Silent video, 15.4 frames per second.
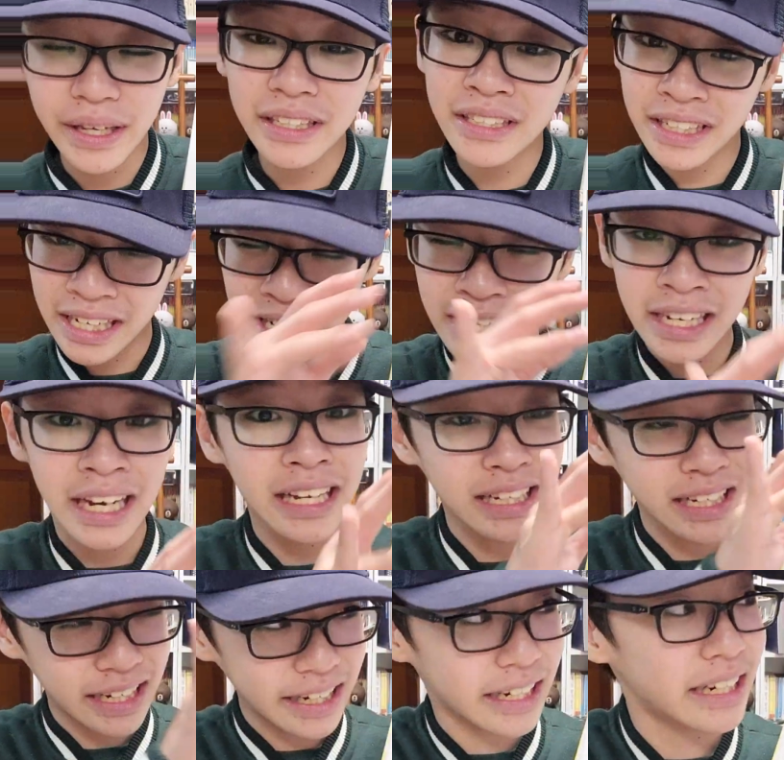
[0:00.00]
It's
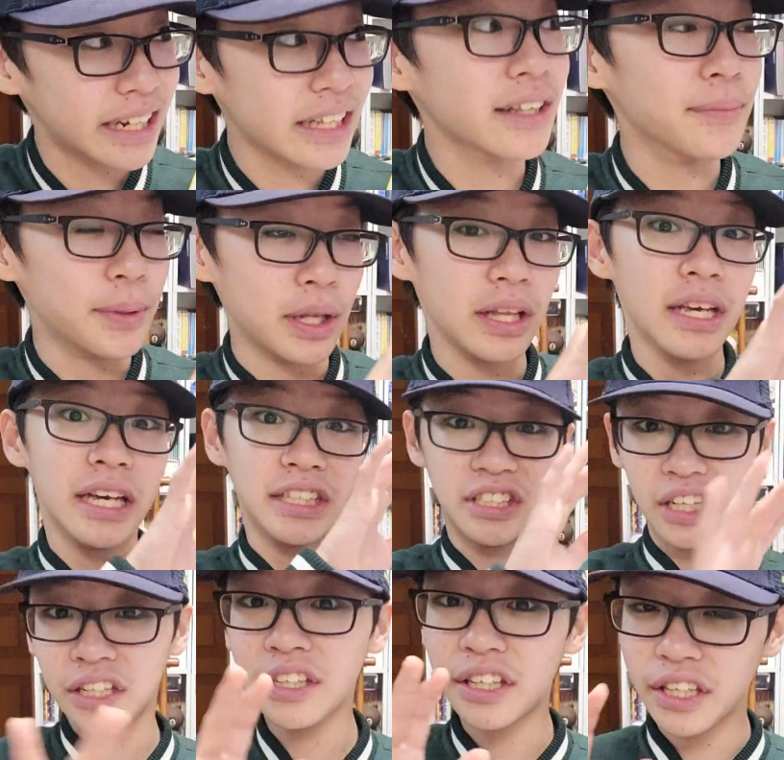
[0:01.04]
unkillable. It's
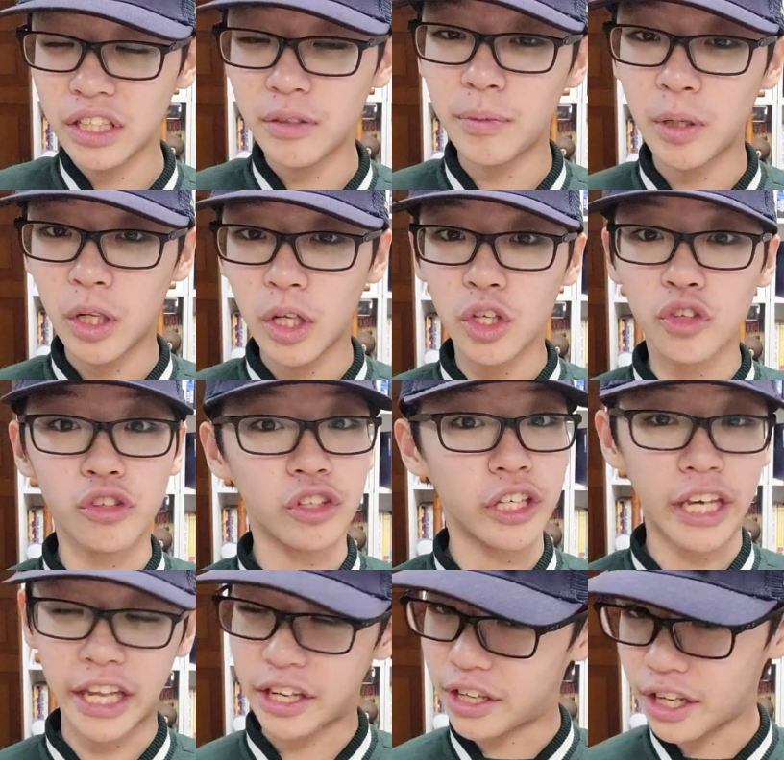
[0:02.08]
unkillable.
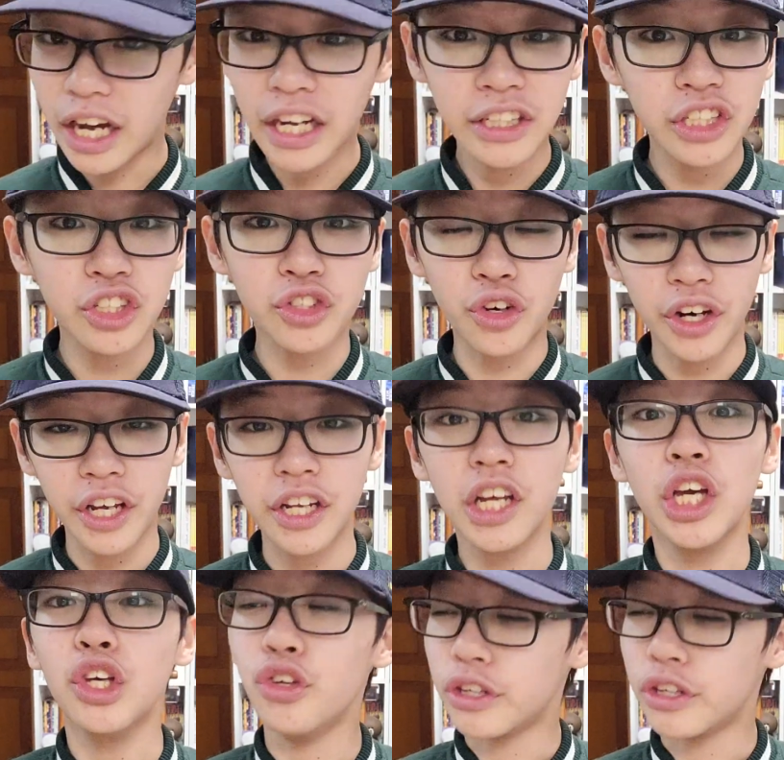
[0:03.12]
Cannot destroy it.